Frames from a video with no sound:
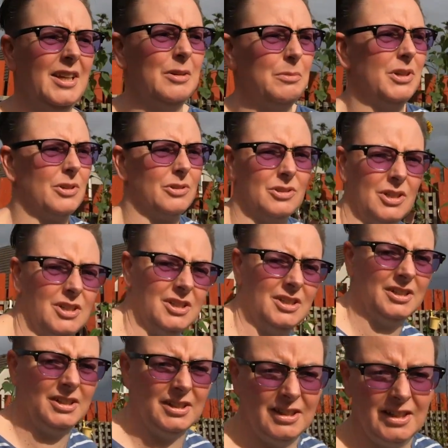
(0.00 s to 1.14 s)
there we go.
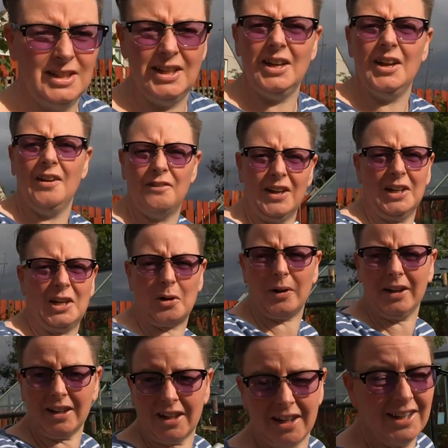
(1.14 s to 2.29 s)
Very
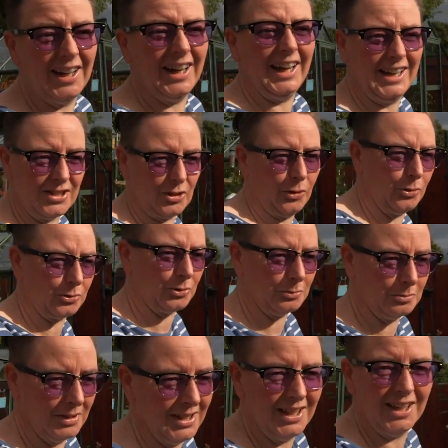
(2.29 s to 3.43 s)
quick. It's
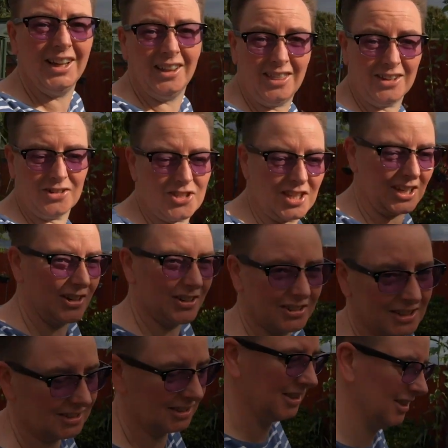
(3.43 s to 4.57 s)
autumn. There's the
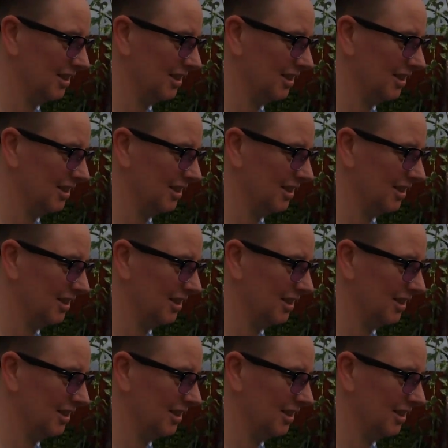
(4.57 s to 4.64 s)
garden.